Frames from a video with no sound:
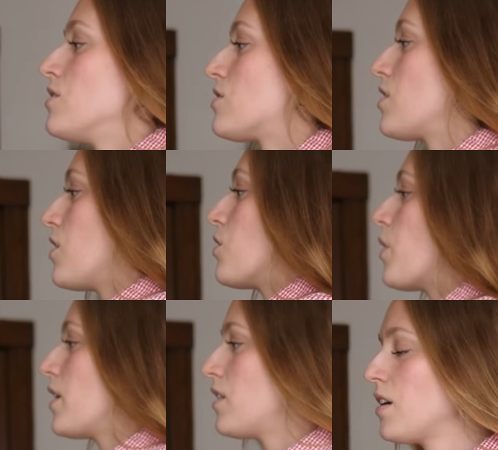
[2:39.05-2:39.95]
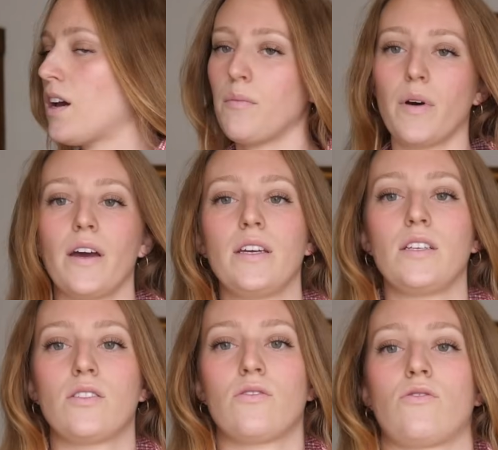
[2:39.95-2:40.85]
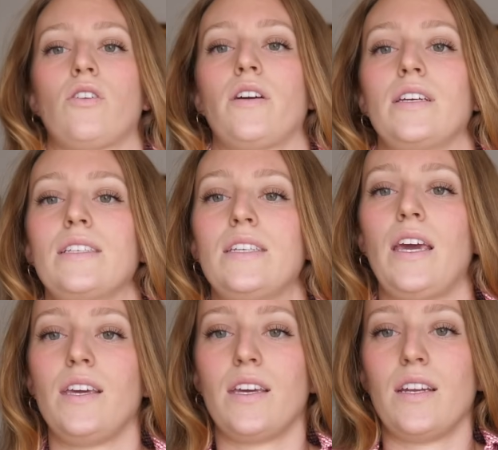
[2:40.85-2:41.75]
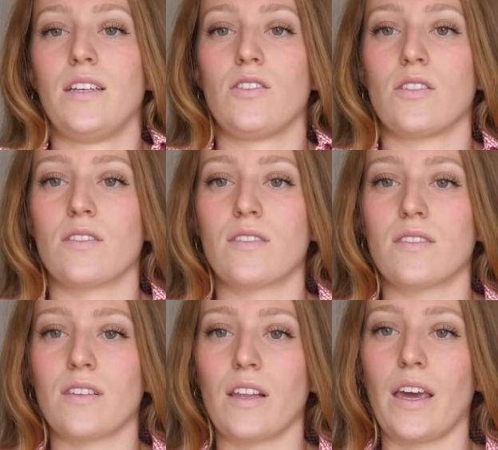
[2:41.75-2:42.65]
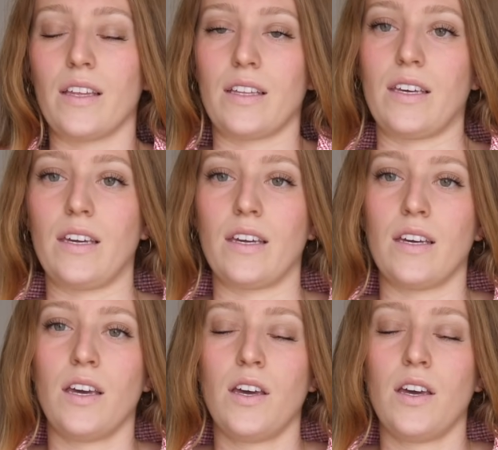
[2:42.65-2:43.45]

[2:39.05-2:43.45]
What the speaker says: So I think I might try and take it in just slightly